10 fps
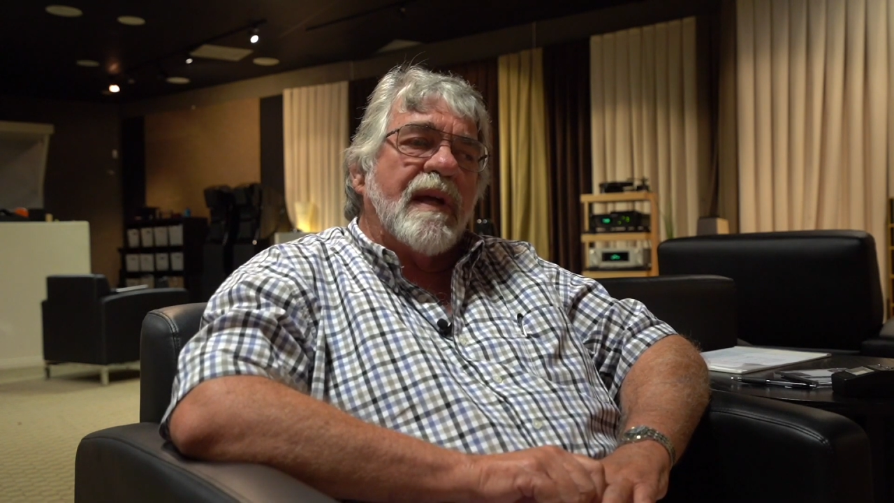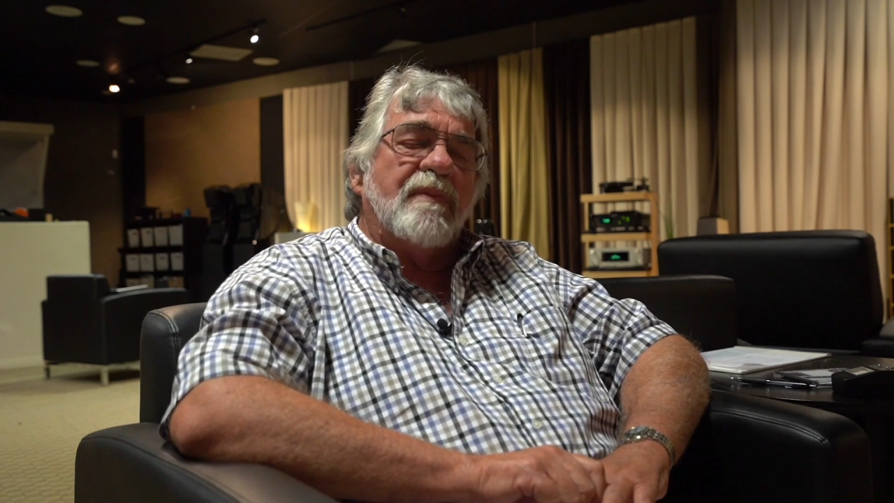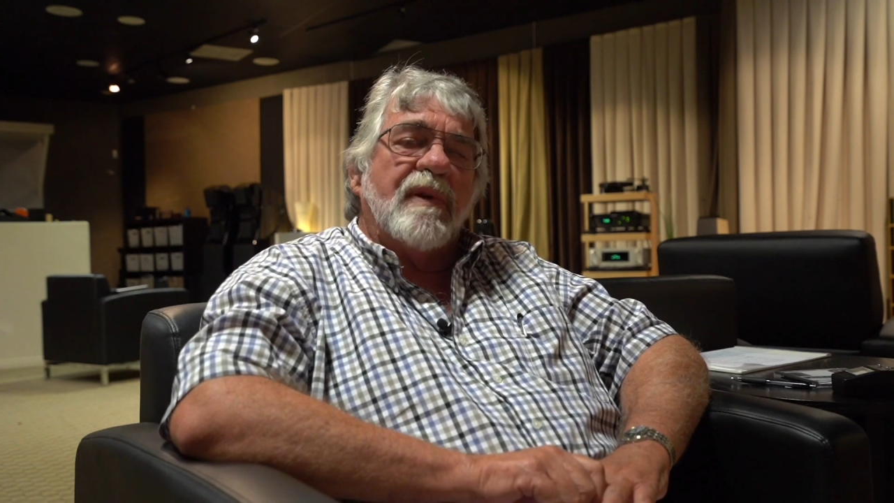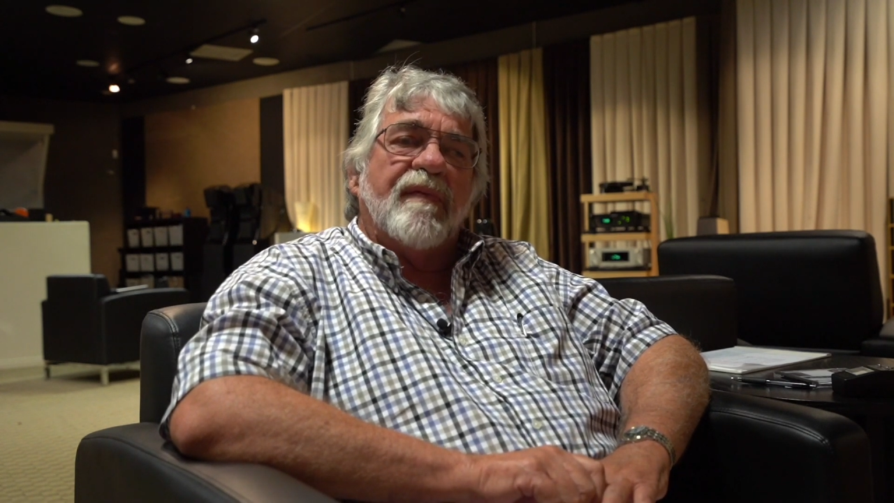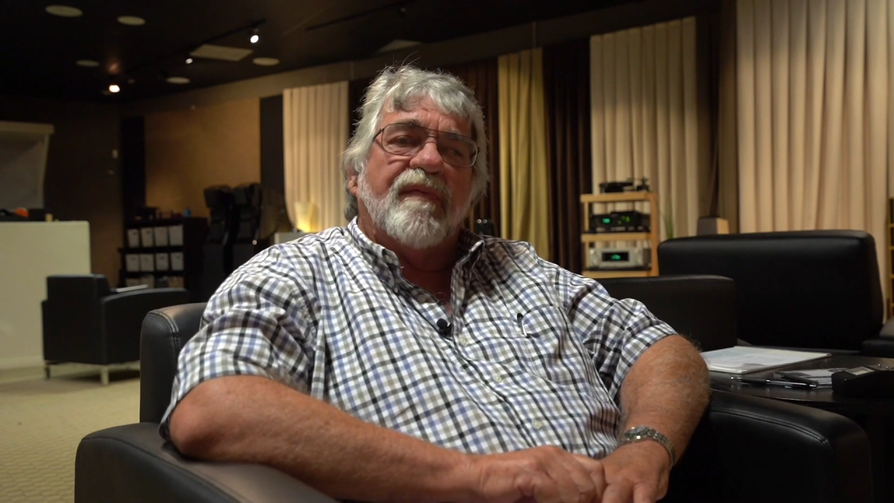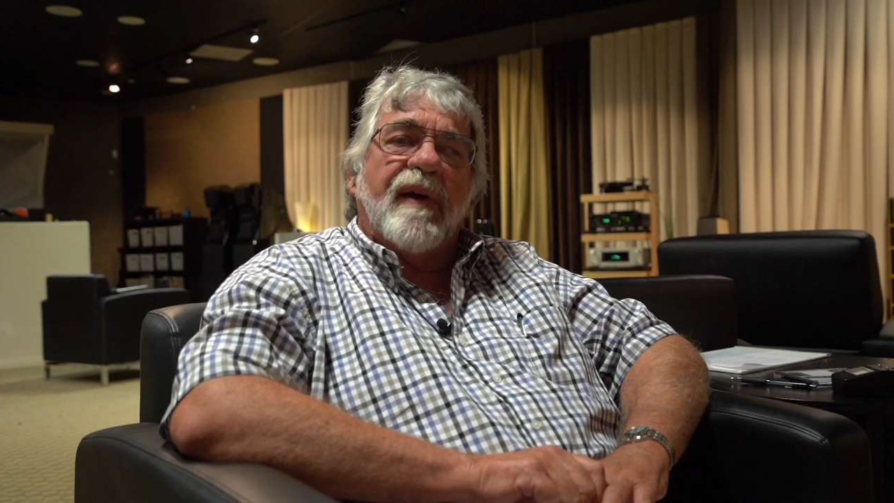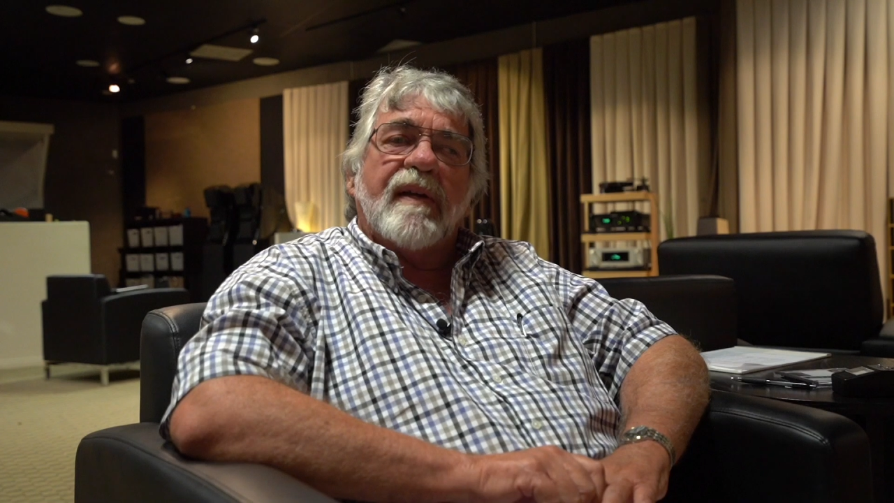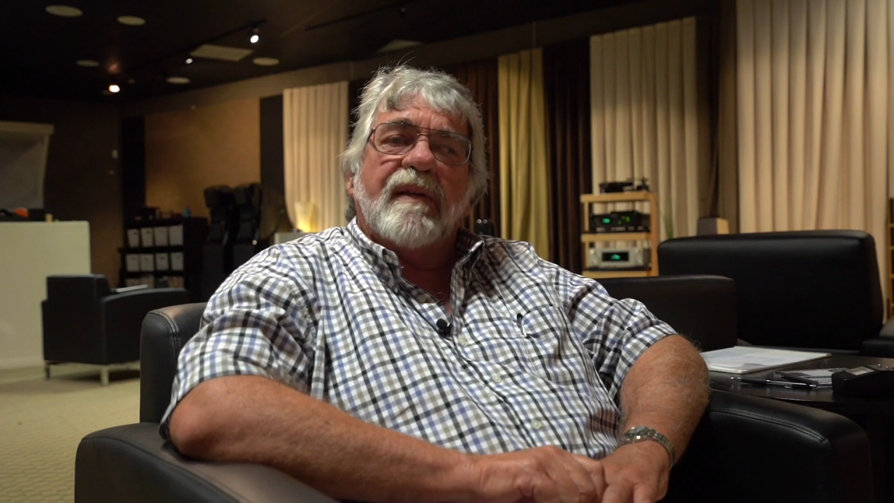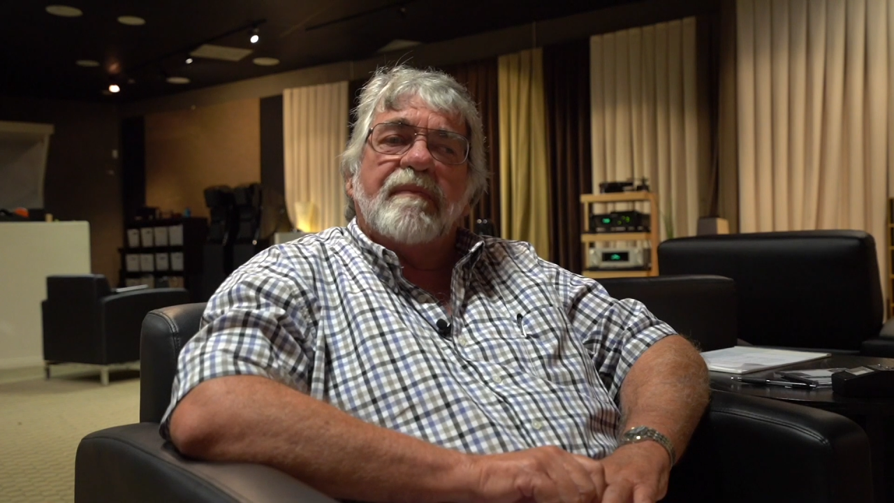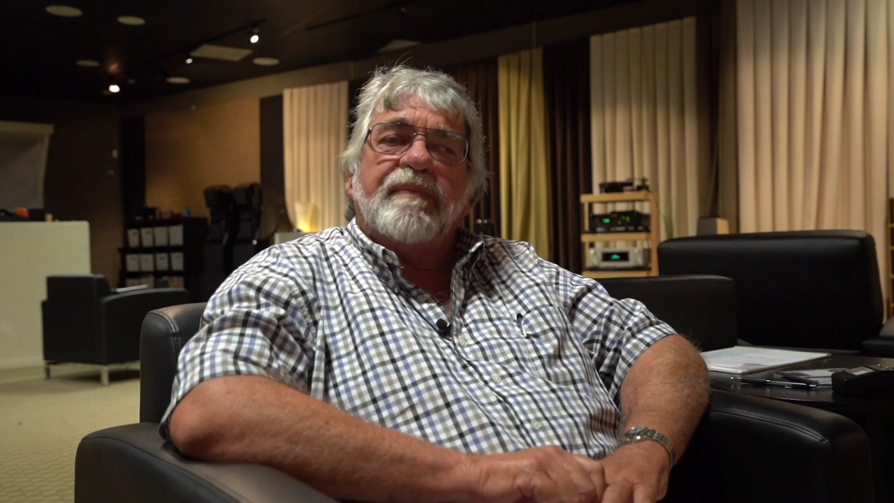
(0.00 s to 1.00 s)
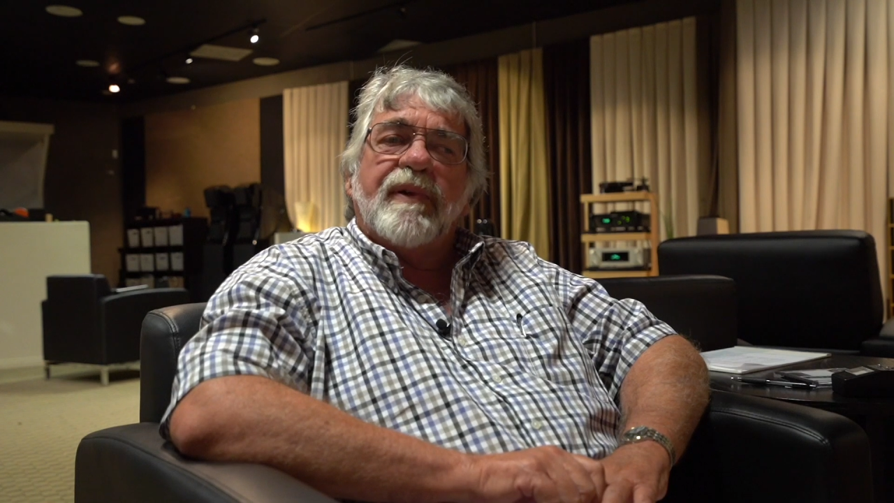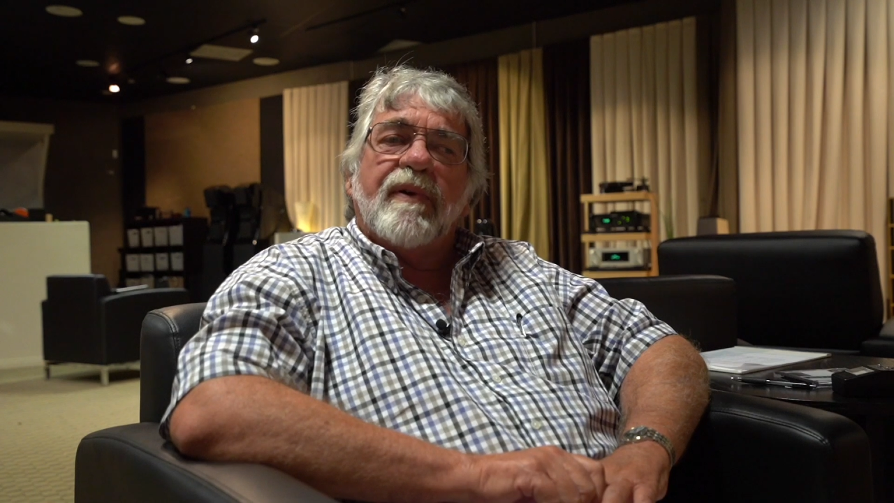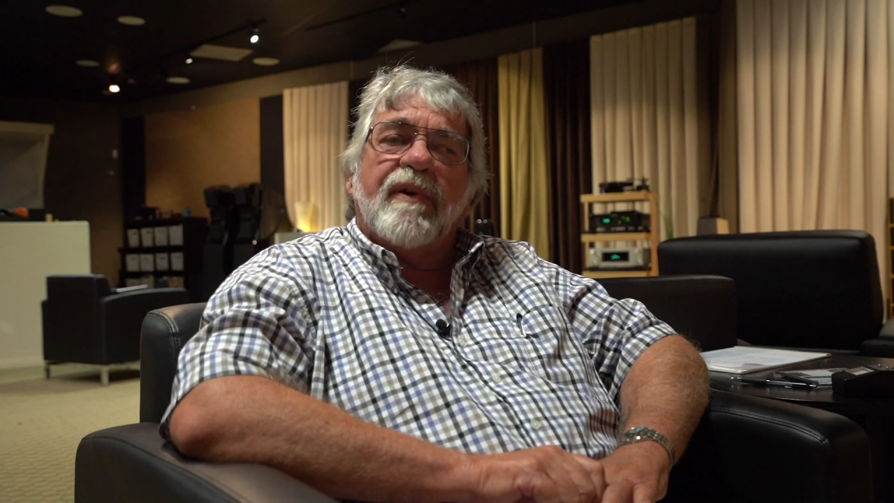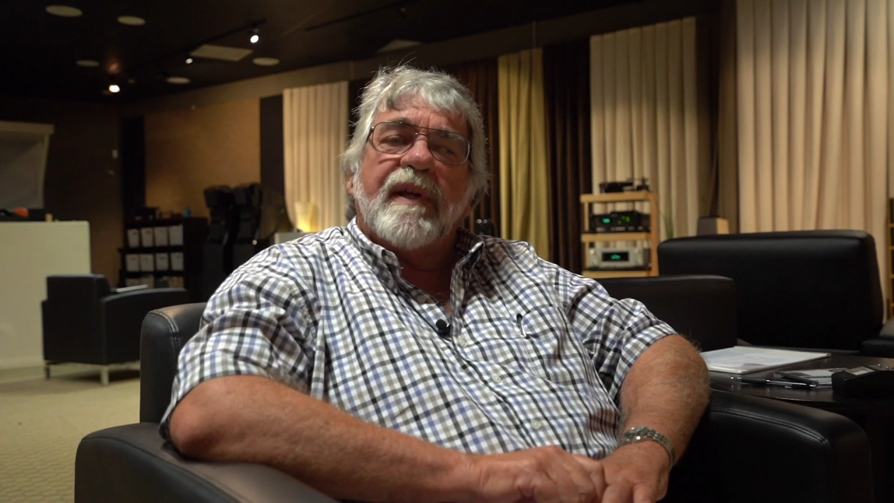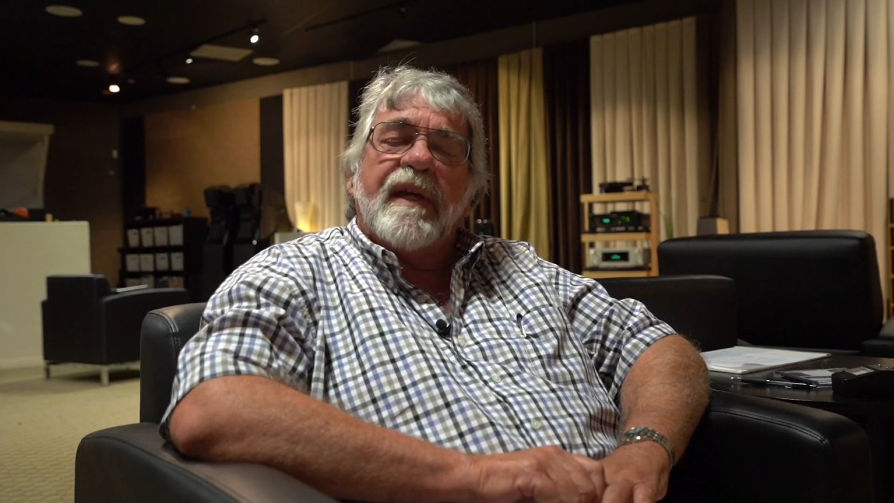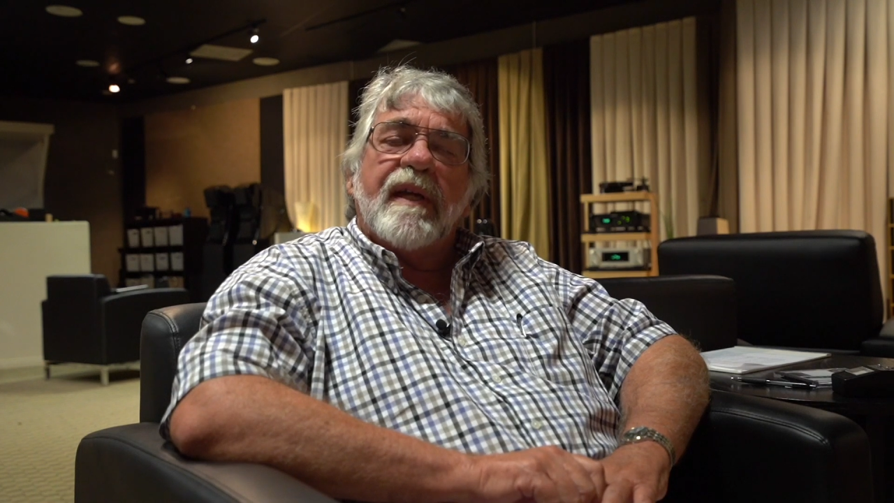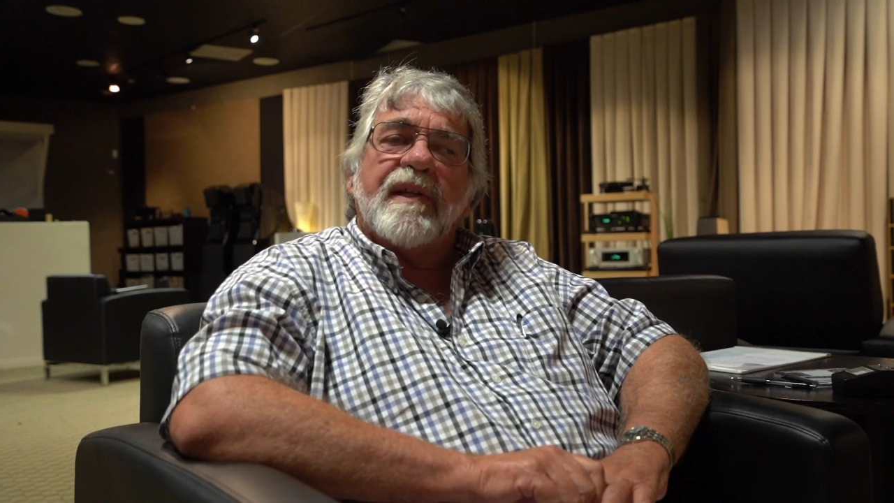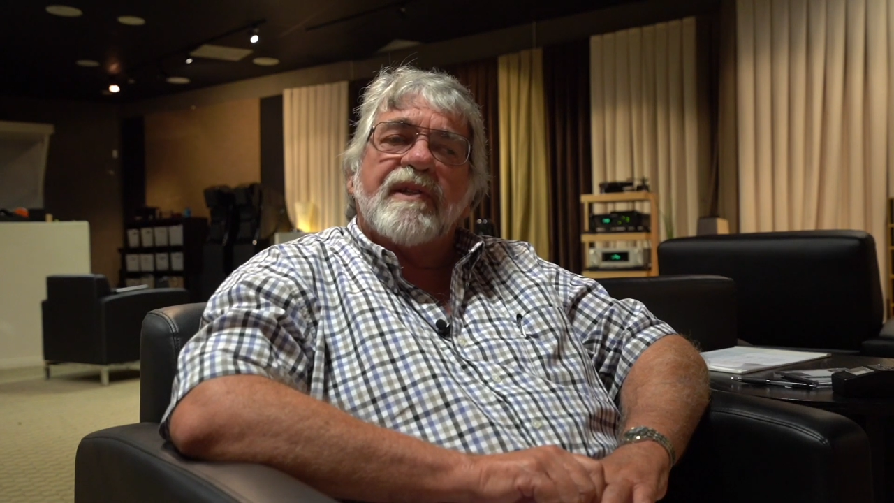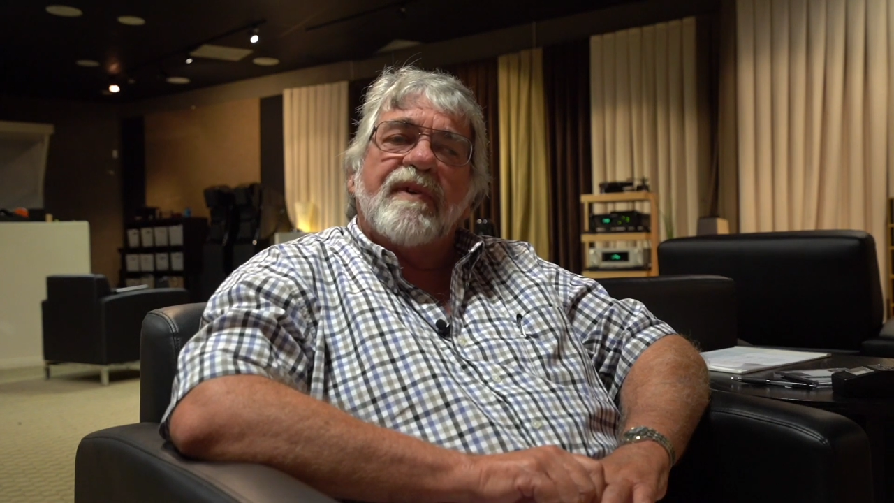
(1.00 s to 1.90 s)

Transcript: that would affect the purity and